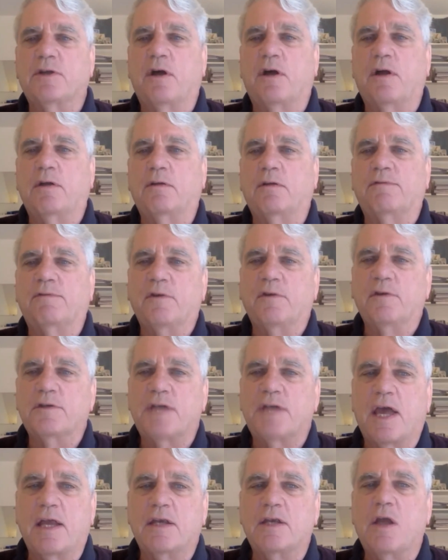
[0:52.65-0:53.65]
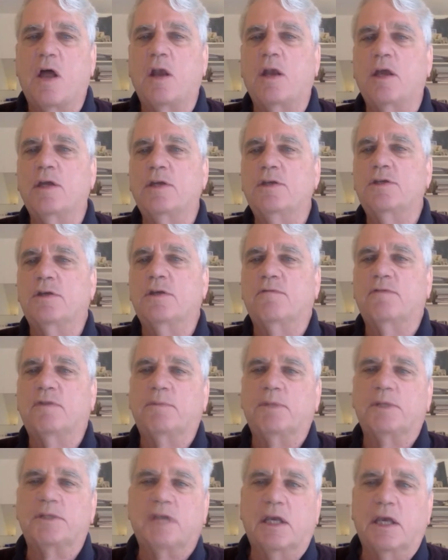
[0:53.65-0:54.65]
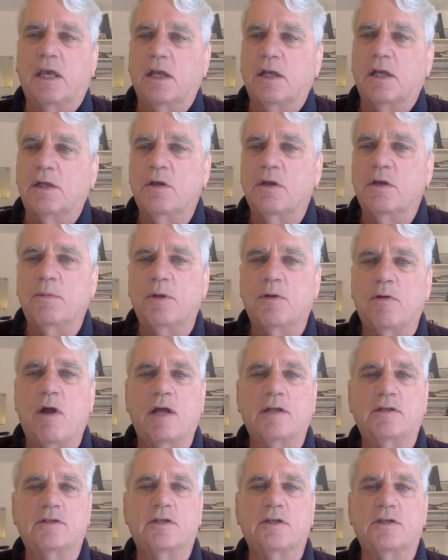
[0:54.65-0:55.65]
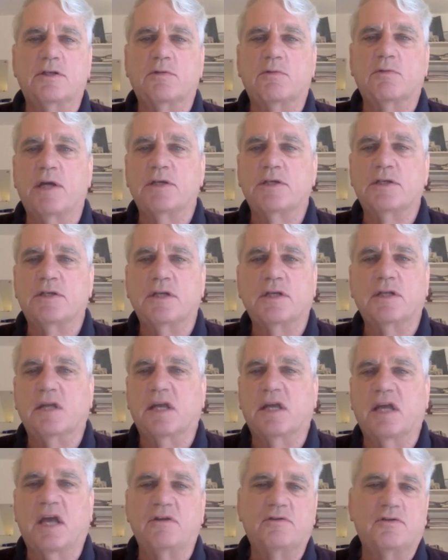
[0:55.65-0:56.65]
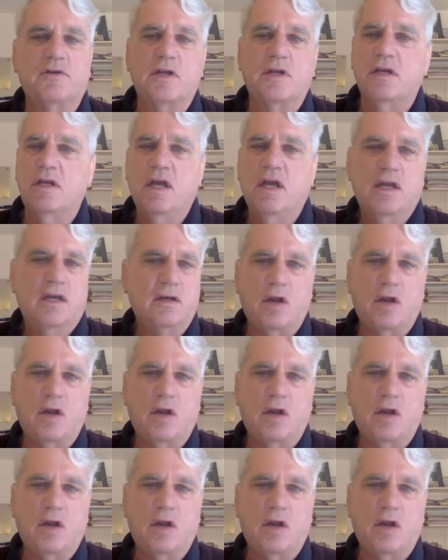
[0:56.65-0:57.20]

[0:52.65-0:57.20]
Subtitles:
on first-hand knowledge of the particular human rights situation in the country,